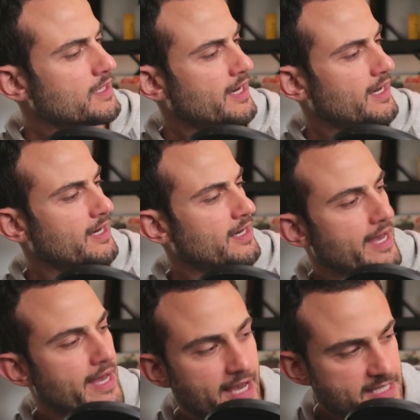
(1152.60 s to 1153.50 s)
Uh,
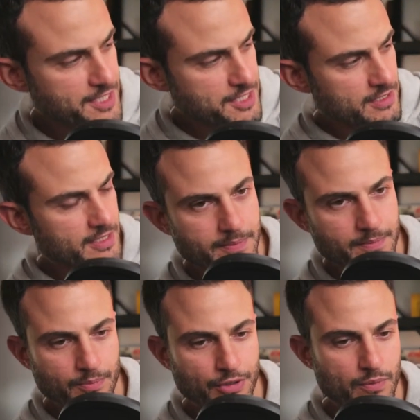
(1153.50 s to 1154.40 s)
as mentioned, it's
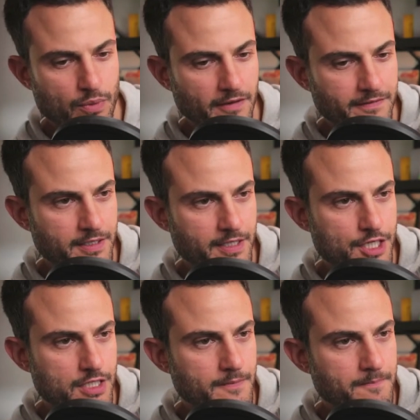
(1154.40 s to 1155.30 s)
pretty rough
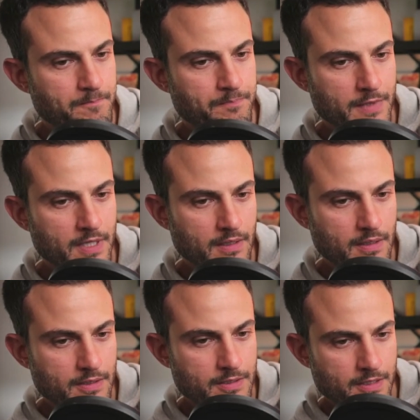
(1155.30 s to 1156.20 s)
condition.
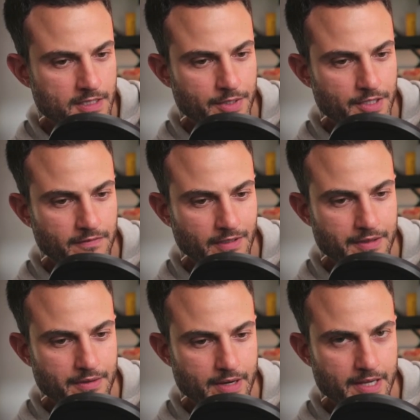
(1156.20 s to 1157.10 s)
So there's a bit of
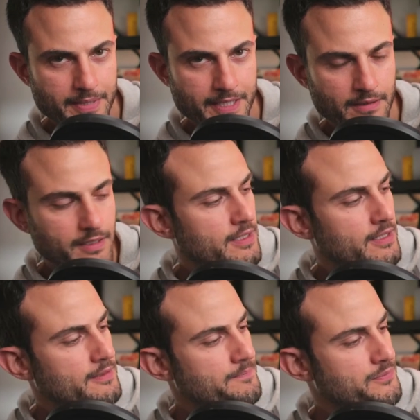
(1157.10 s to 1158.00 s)
leatherette peeling
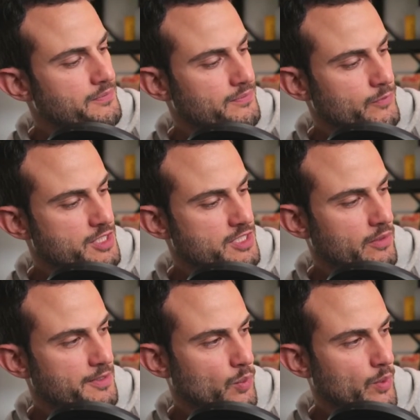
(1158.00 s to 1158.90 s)
here, which I
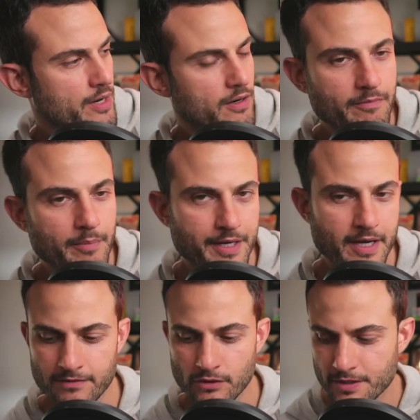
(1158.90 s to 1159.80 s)
was aware of, but
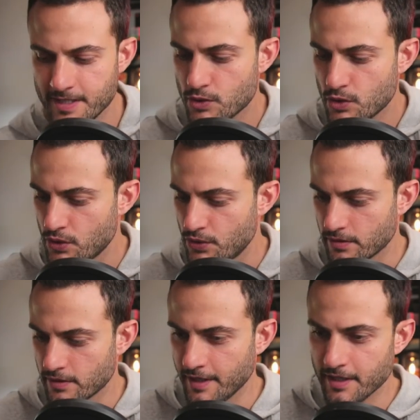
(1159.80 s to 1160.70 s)
I've looked into
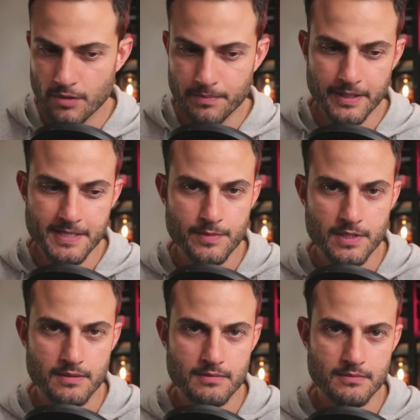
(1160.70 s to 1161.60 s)
getting
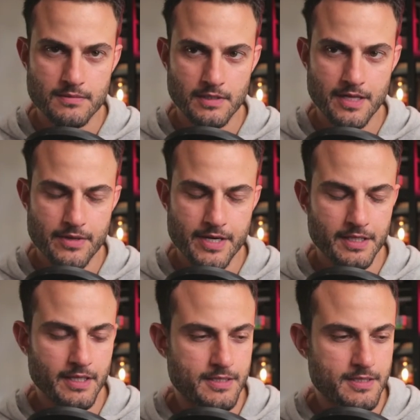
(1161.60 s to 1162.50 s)
replacement leatherette
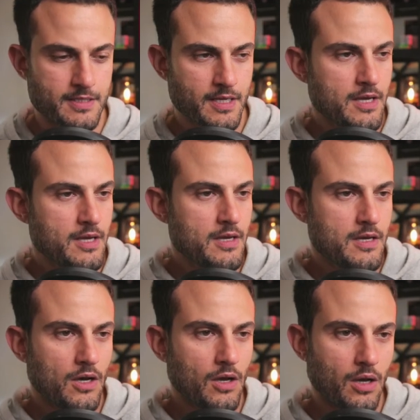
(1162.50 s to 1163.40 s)
kits
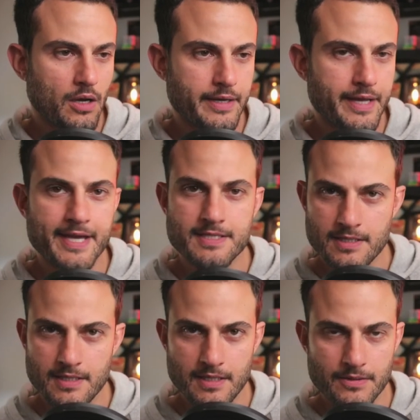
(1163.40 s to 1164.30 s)
on
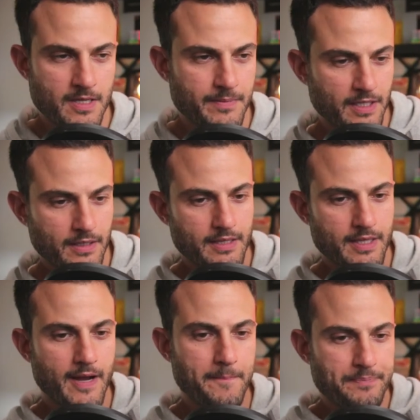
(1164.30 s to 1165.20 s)
Etsy or something like
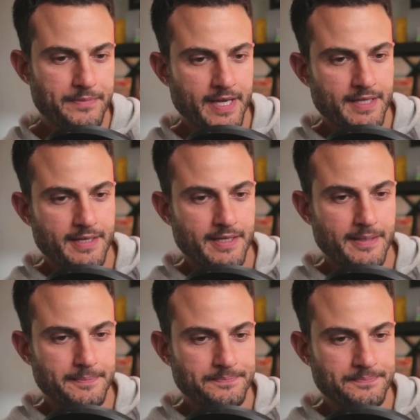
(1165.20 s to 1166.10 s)
that. And
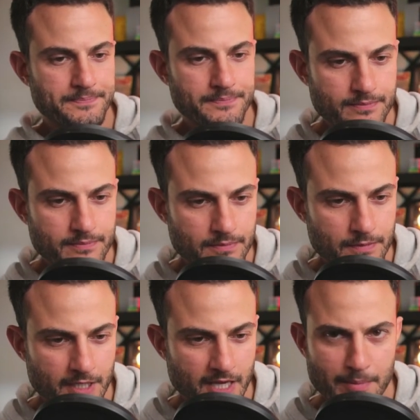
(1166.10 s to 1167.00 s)
um,
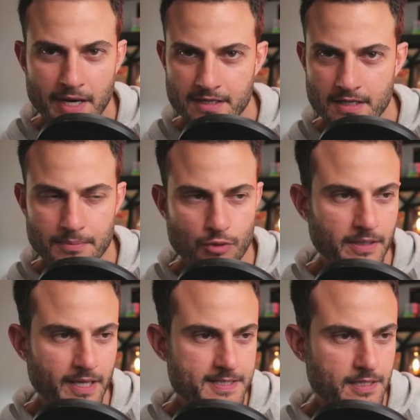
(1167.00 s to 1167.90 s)
yeah, I might end up
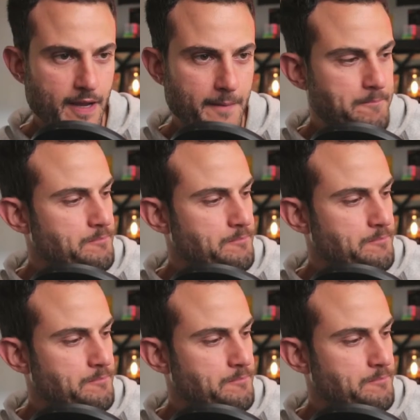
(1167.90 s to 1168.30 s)
replacing that.